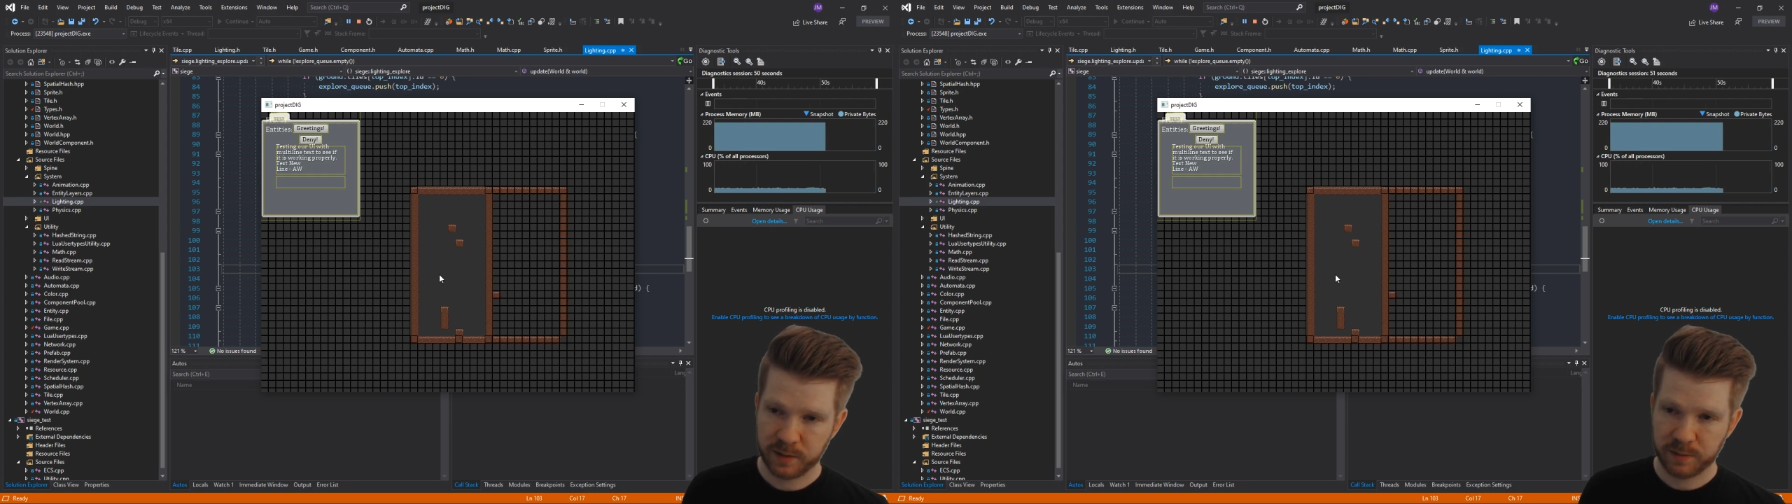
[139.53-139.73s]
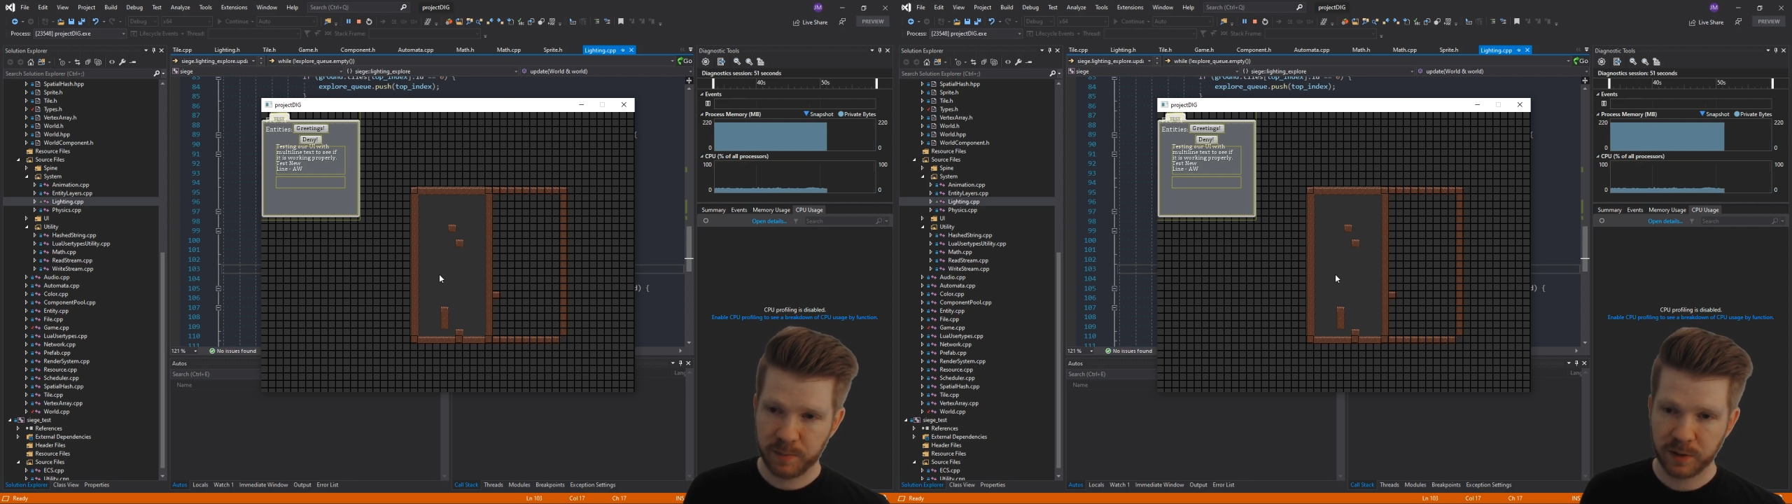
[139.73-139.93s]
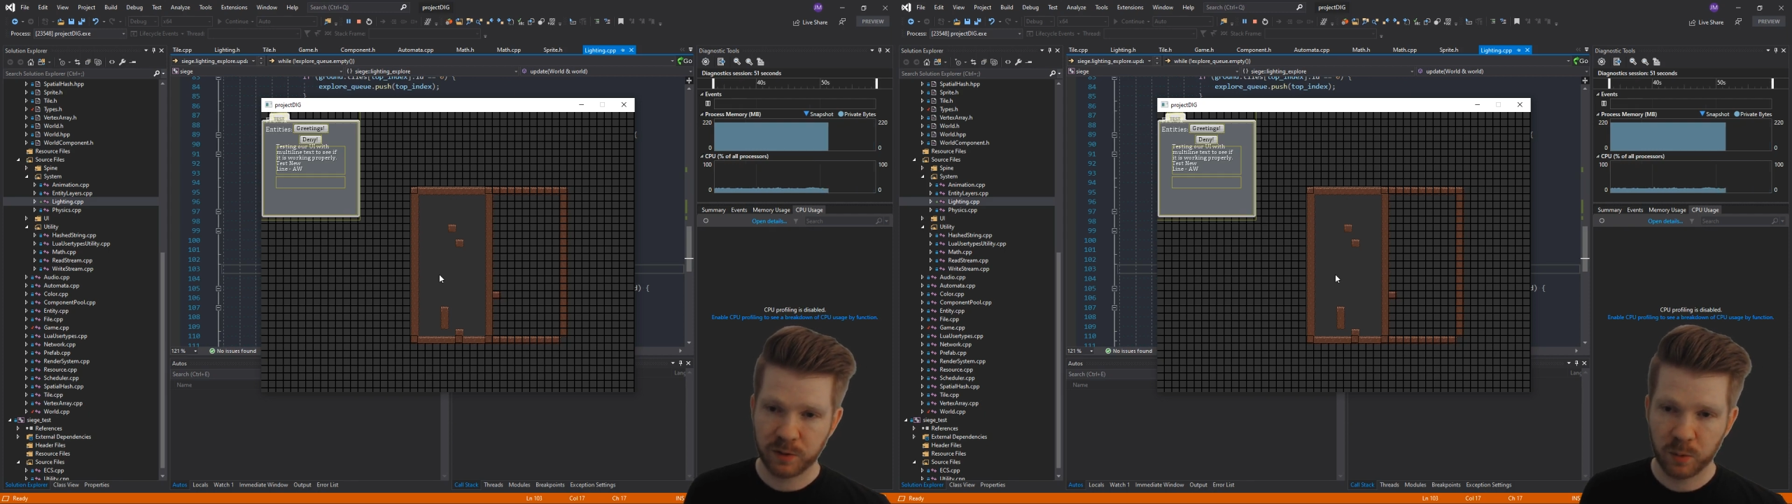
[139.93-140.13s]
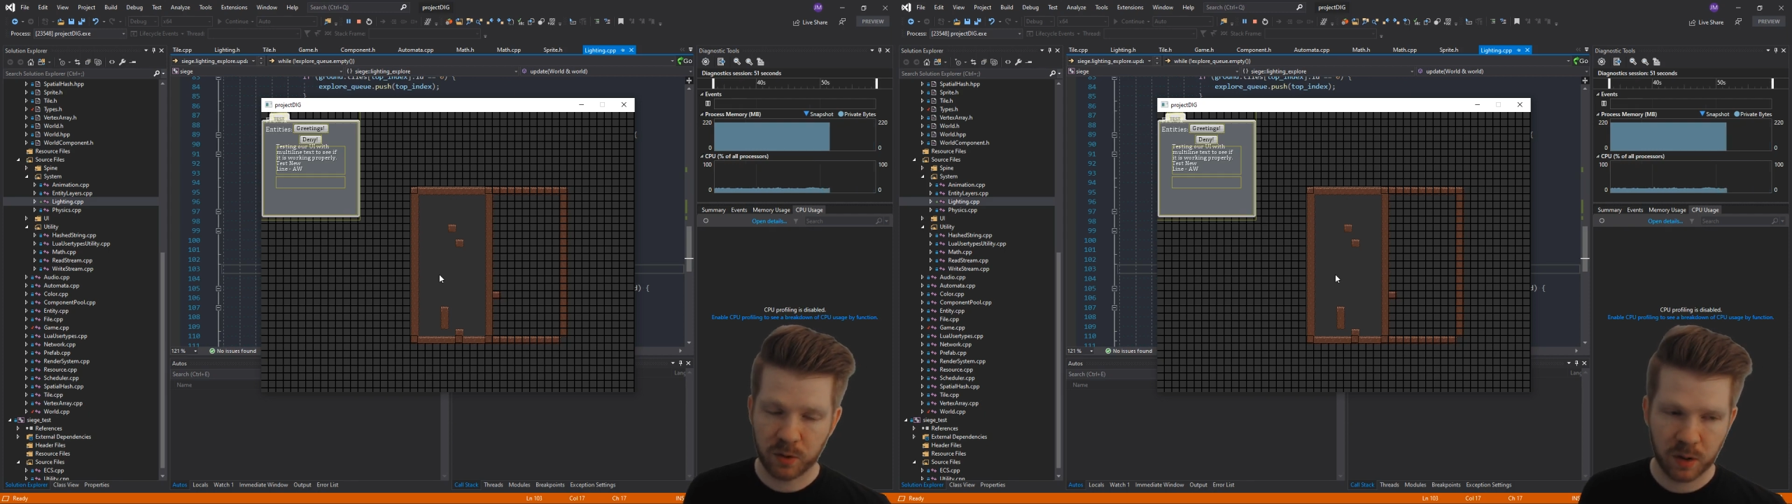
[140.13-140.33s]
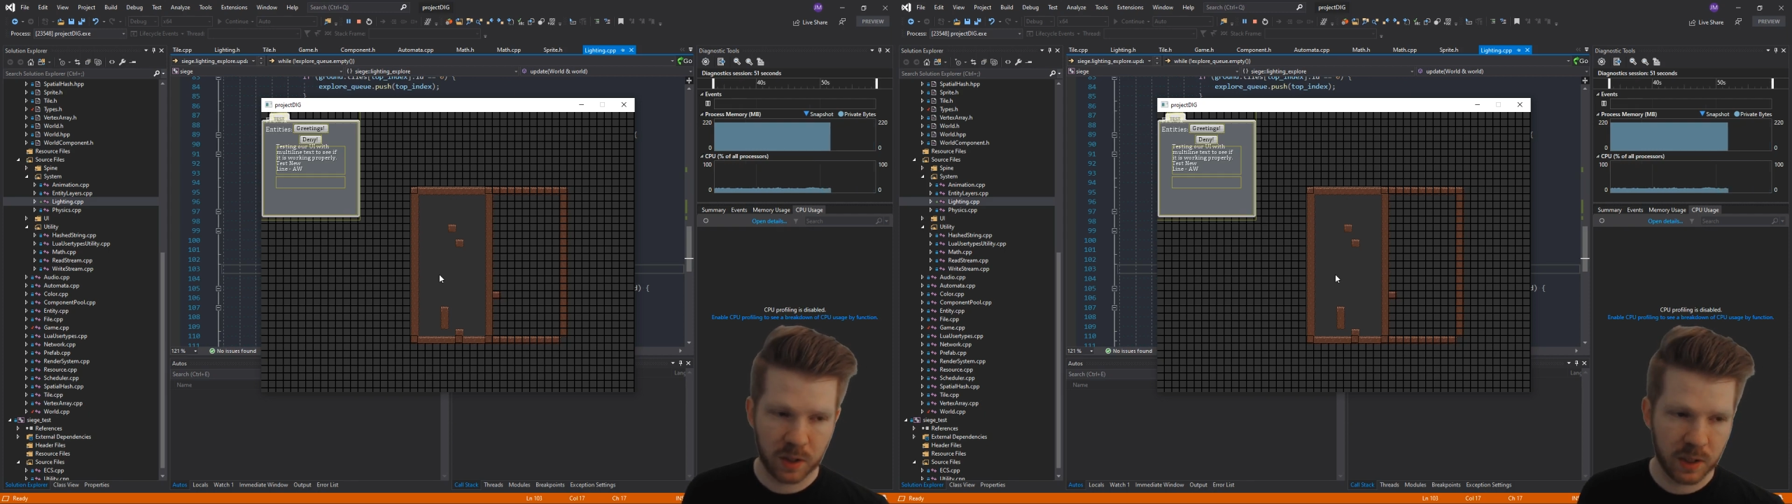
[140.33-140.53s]
this big
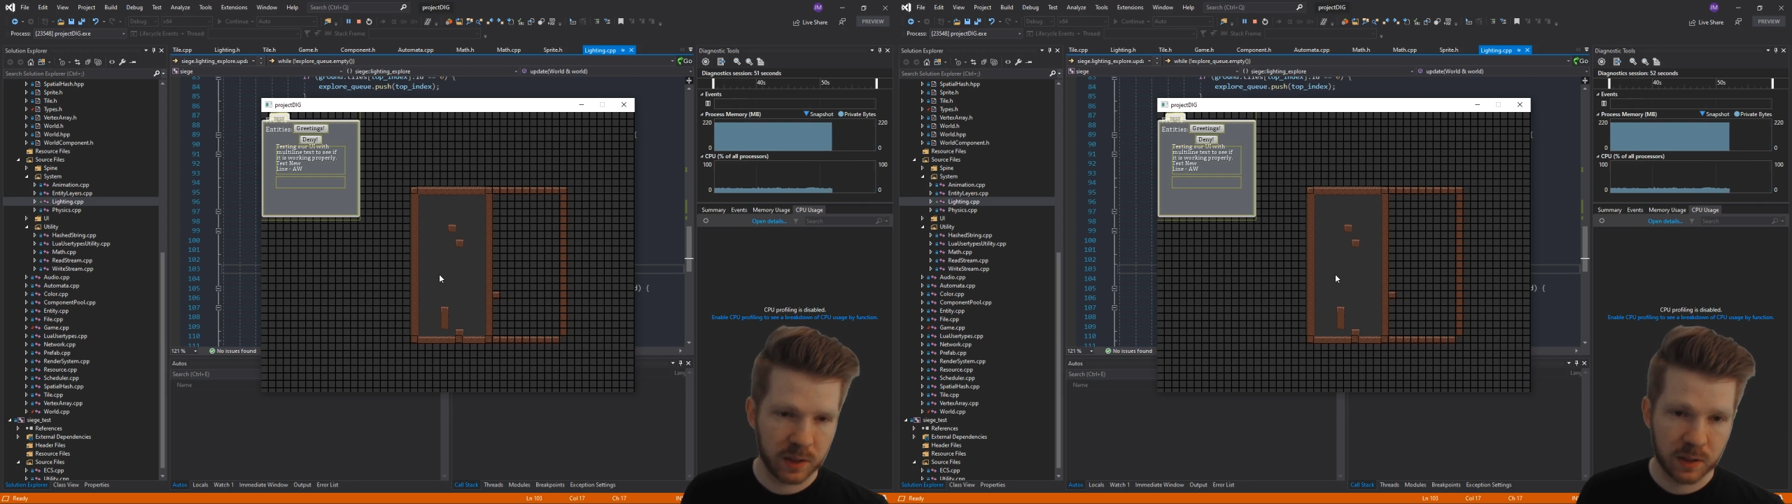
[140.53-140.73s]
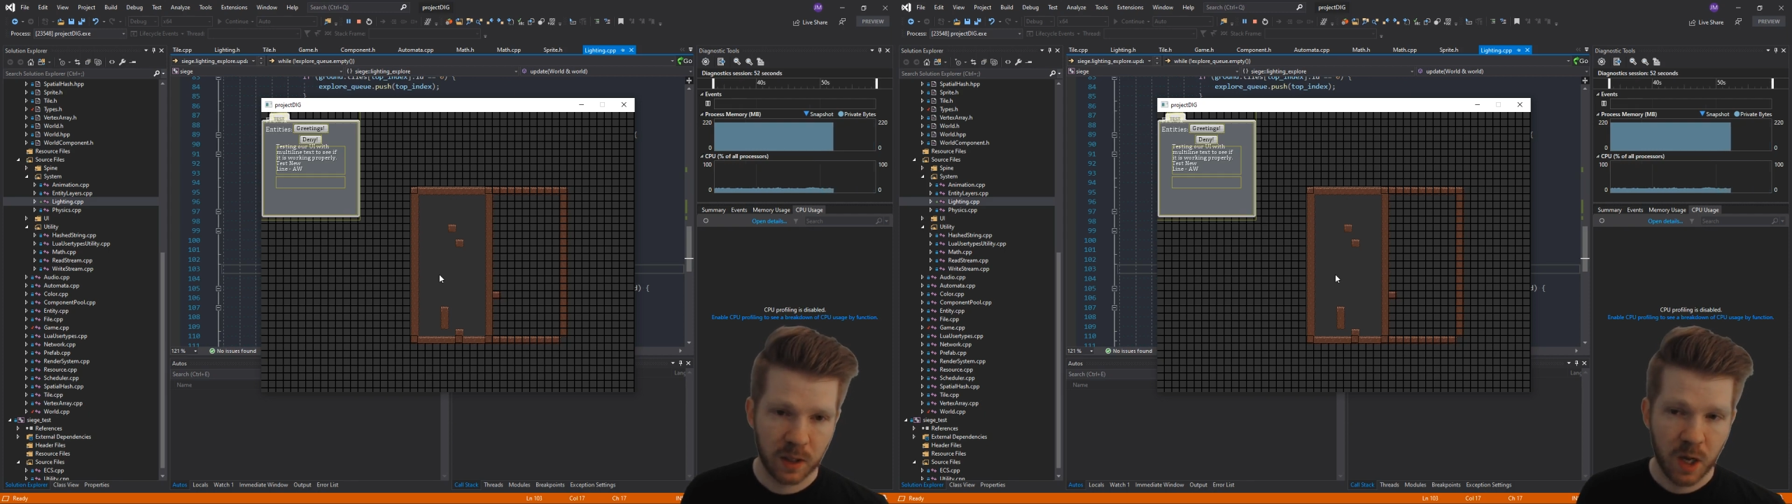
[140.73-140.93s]
door on it.